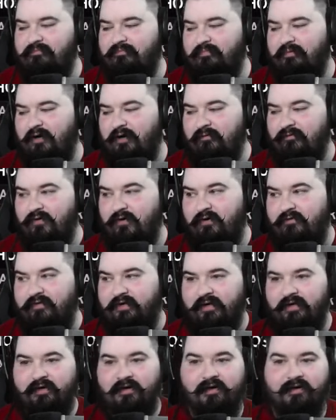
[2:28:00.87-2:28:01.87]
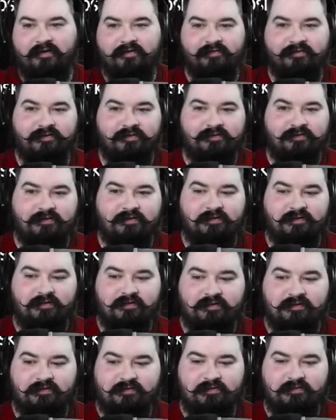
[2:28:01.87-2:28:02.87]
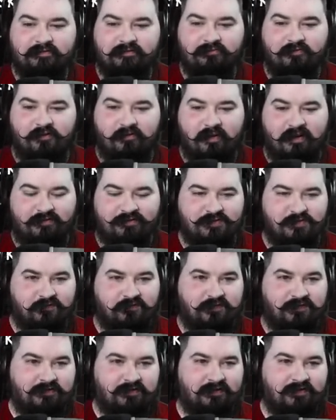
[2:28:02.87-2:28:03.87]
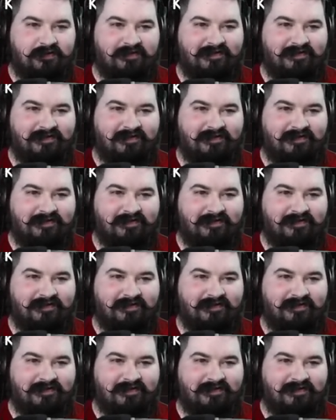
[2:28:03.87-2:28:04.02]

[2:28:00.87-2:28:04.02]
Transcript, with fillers: hover over you. With the mouse over.